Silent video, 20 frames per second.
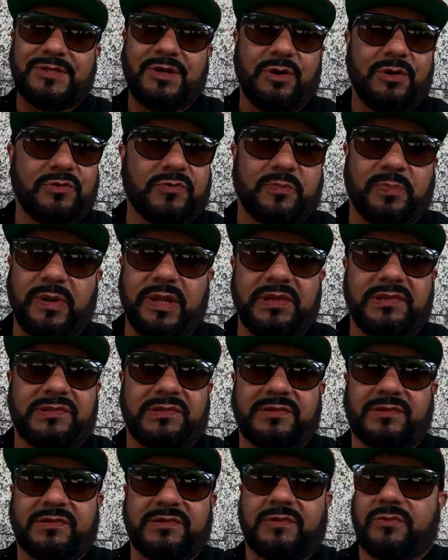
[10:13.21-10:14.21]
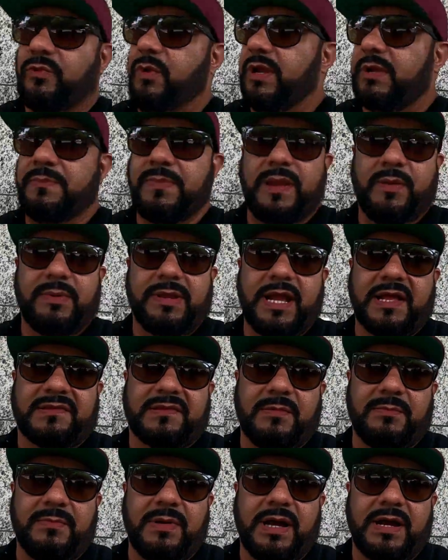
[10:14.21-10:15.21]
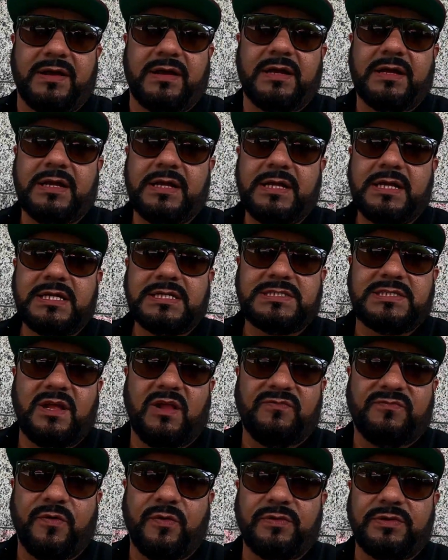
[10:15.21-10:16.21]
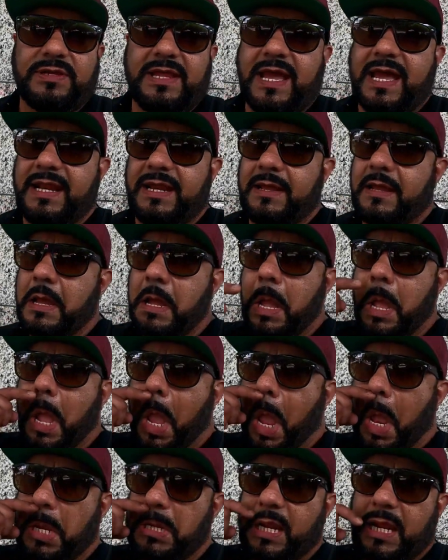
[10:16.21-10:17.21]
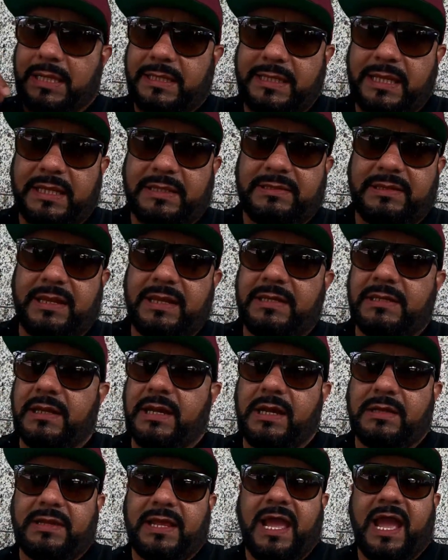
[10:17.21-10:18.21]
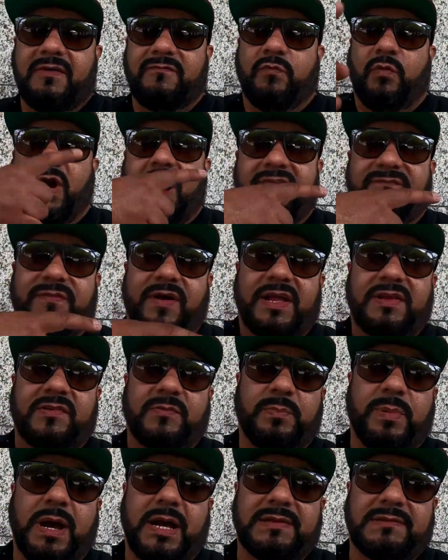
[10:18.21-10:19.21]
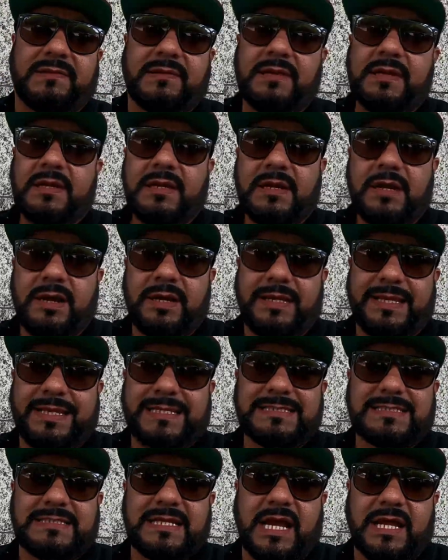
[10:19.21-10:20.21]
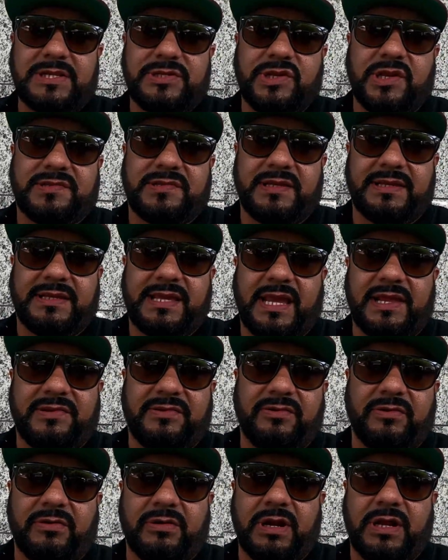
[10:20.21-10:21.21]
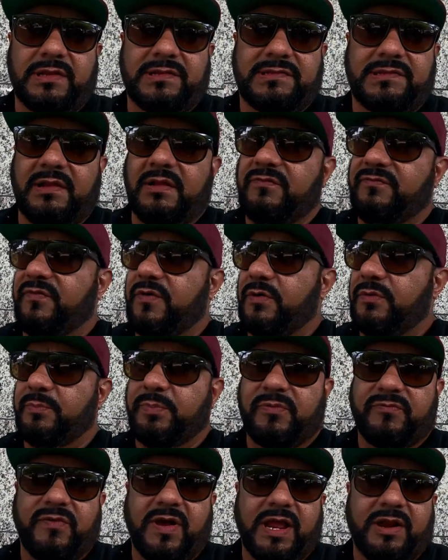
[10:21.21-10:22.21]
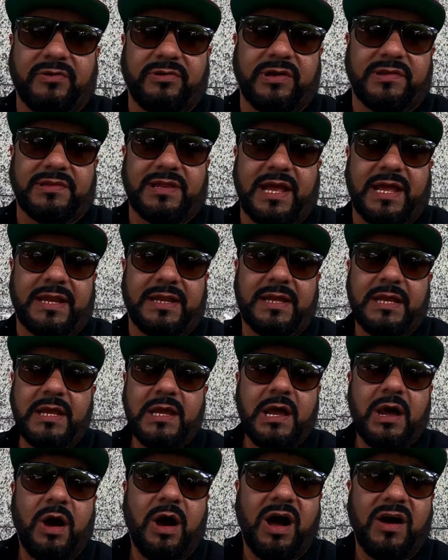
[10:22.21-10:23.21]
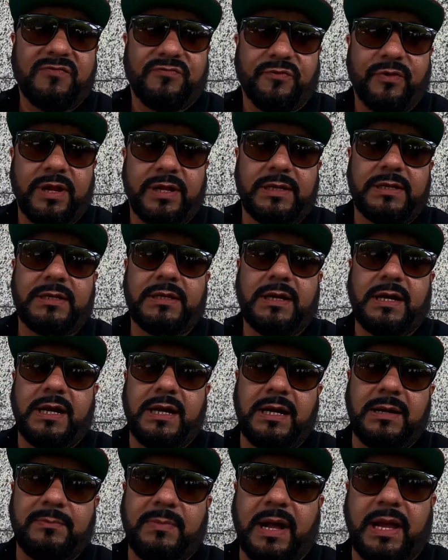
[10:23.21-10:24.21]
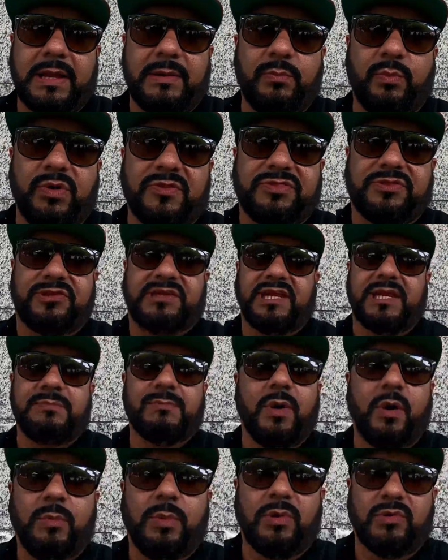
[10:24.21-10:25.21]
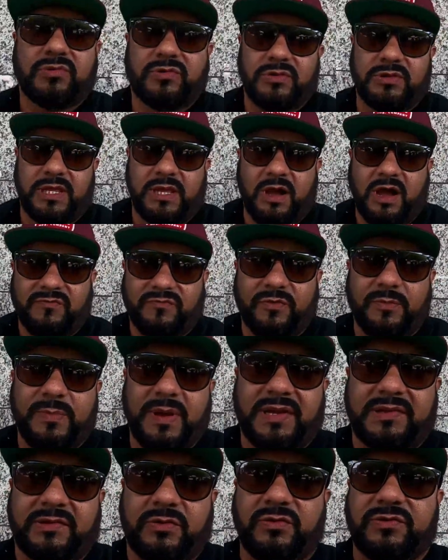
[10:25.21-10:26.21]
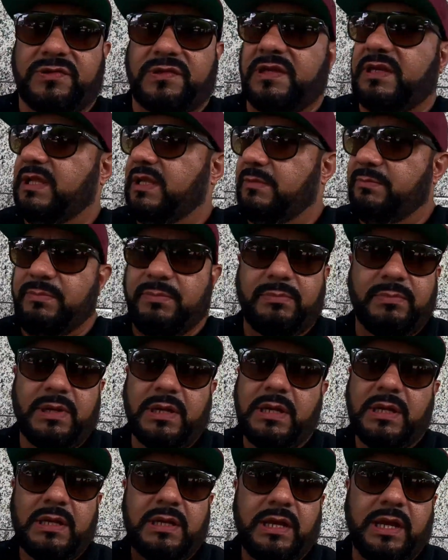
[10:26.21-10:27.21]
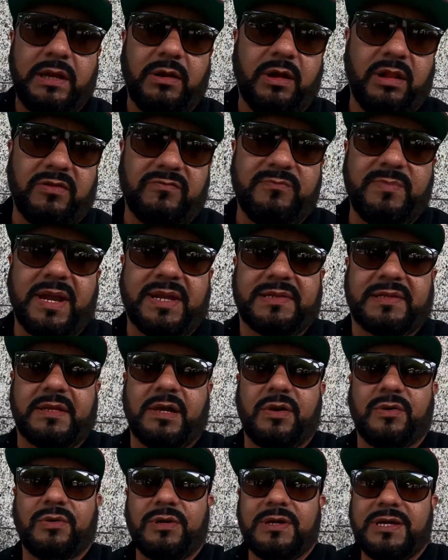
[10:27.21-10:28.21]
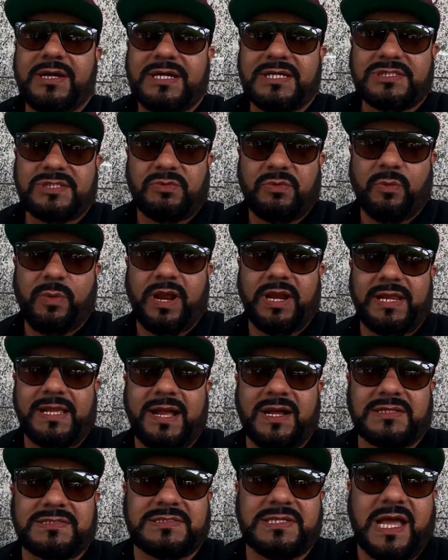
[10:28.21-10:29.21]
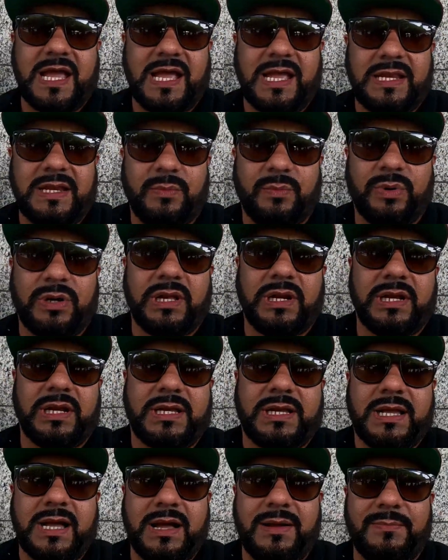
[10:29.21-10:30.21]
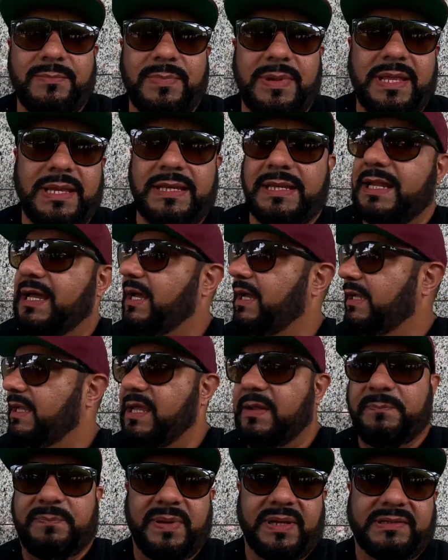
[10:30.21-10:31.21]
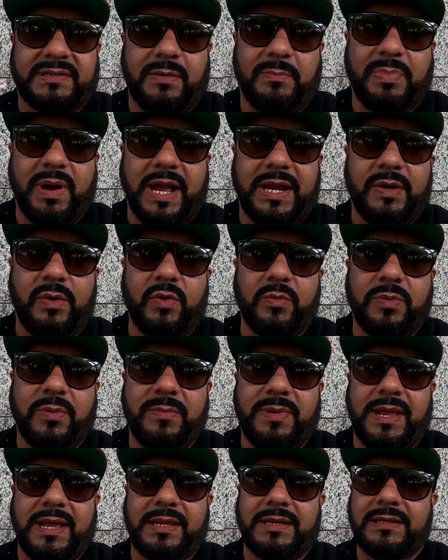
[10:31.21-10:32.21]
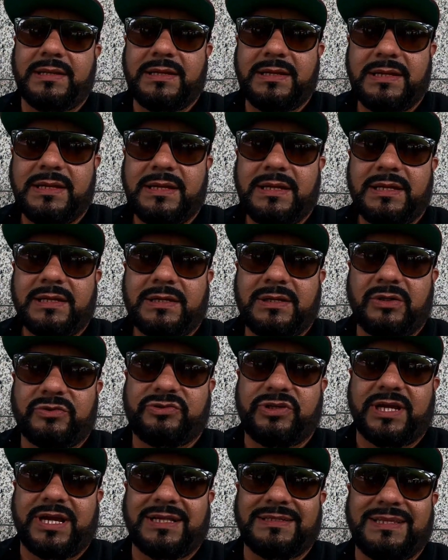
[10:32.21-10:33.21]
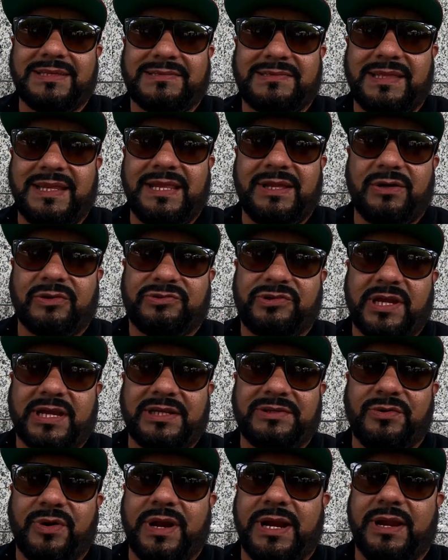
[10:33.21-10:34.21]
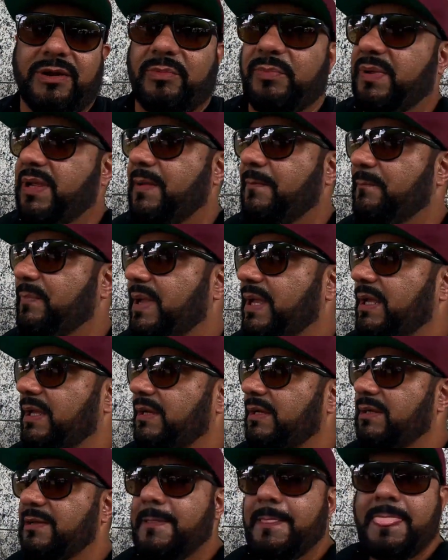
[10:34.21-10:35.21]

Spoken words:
So it's pretty quick, man. We got some cell phone data got kicked in. They have Wi-Fi spots on the inside just in case your cell phone provider does not offer it. I am with T-Mobile, so they offer Mexico City and all of Mexico. So we're waiting outside, and we're gonna come and get picked up by an Uber, man. Go check out the city, go check out our Airbnb.